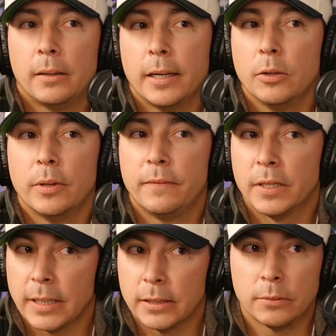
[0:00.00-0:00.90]
I know what it
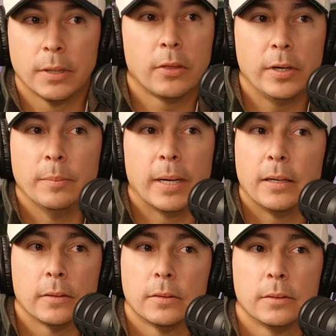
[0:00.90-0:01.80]
feels like to run 3
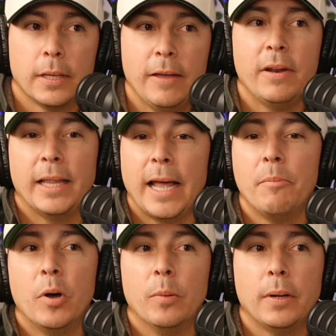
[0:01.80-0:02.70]
miles. Even at that
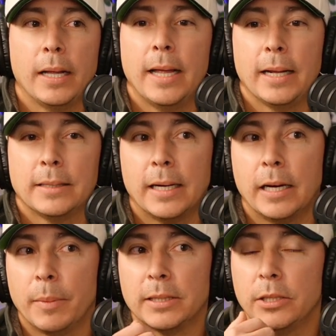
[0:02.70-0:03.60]
moment, at that
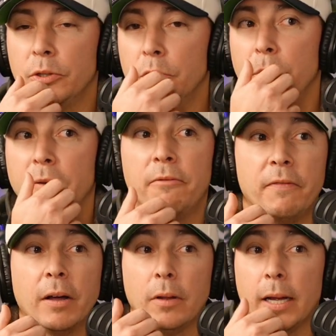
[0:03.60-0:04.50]
time, I still knew what it
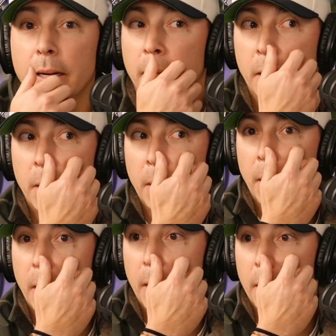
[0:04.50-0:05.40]
felt like.
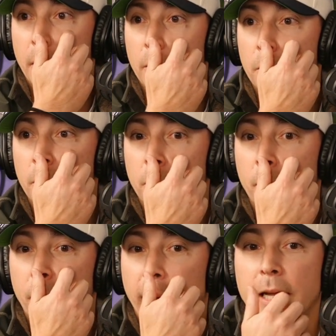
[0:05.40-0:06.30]

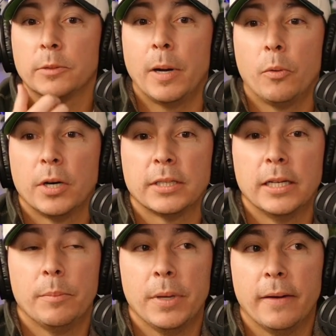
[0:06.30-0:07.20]
I guess my worst
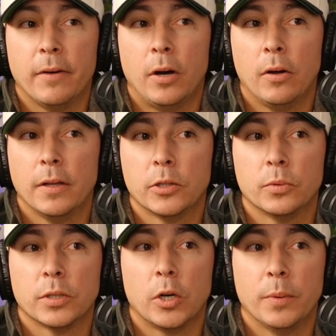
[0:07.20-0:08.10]
enemy of all this
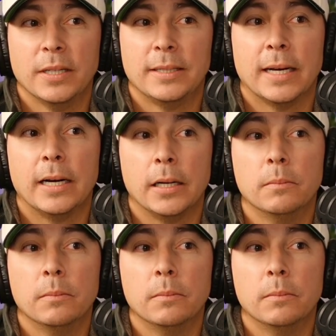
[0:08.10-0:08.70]
was always time.